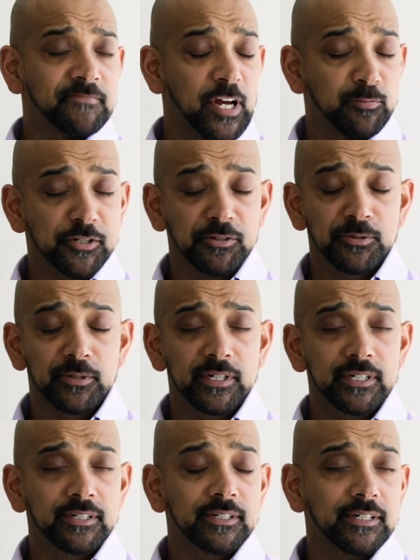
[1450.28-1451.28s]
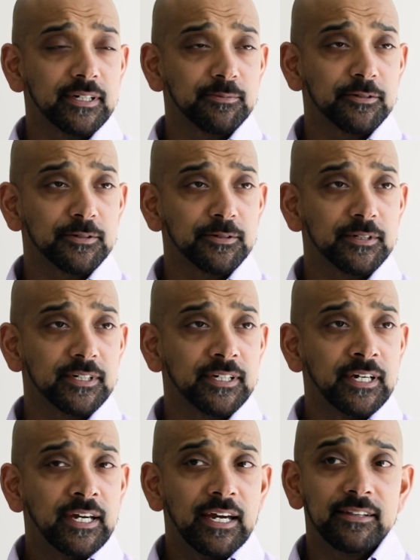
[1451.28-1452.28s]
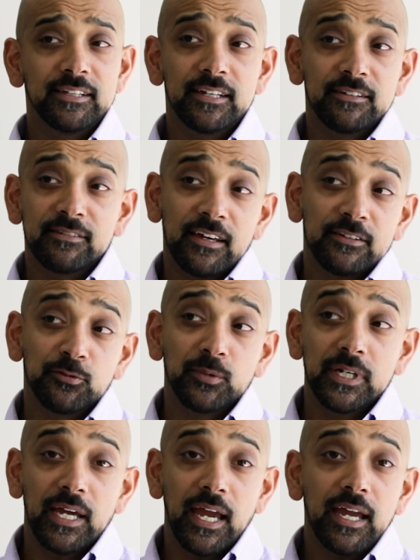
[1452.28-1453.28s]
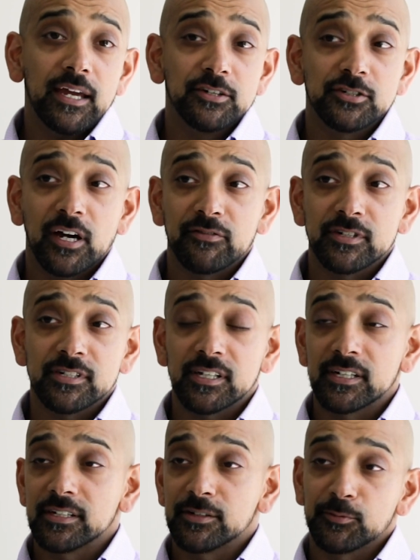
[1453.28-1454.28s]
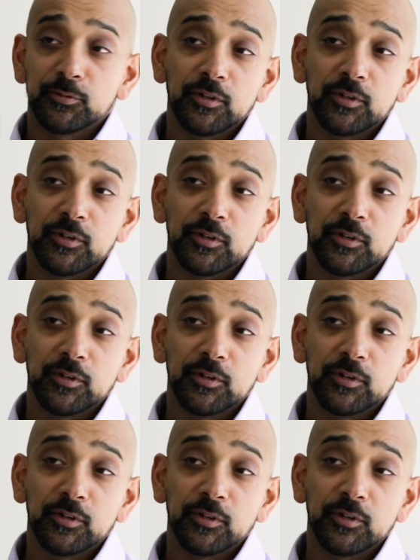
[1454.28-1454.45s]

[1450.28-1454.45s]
absolutely yeah. absolutely and then as as we age obviously you know